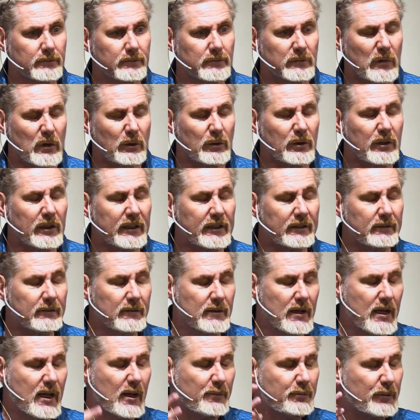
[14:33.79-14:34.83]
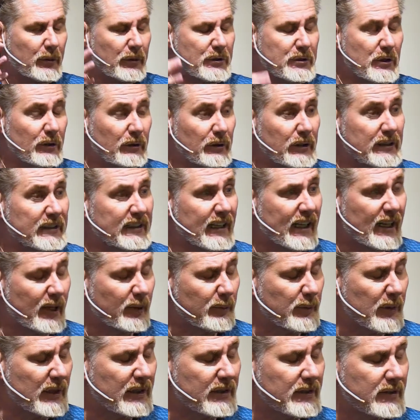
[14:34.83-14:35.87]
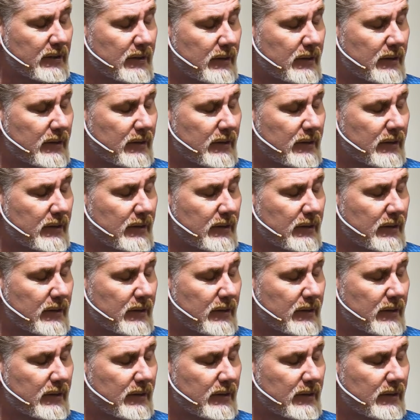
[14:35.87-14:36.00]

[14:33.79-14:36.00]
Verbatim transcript: Don't look up or don't look down, but